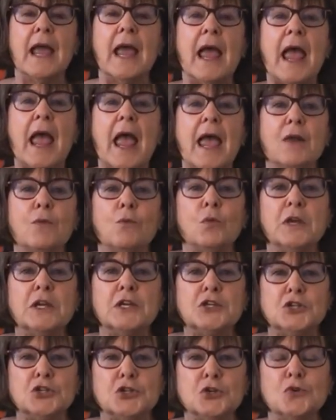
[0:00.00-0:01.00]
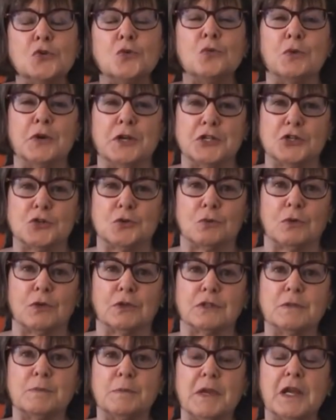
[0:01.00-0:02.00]
And we do
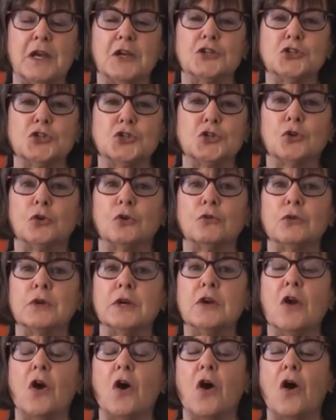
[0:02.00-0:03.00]
rituals because children